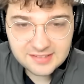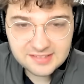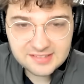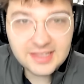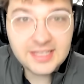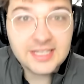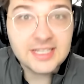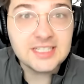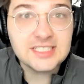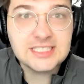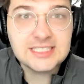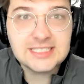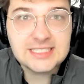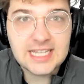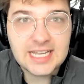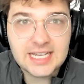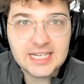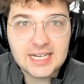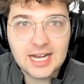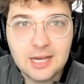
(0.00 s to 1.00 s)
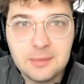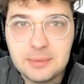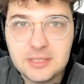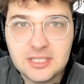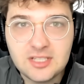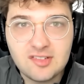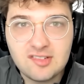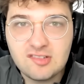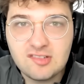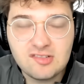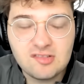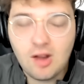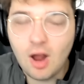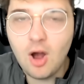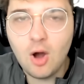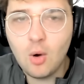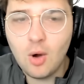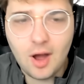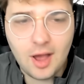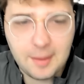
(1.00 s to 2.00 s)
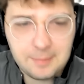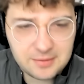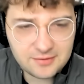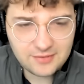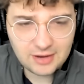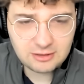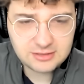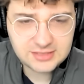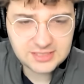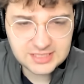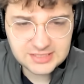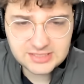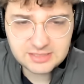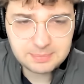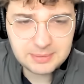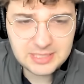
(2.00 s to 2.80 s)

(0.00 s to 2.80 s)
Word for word: this thing is sick. I'd be so hyped if I was these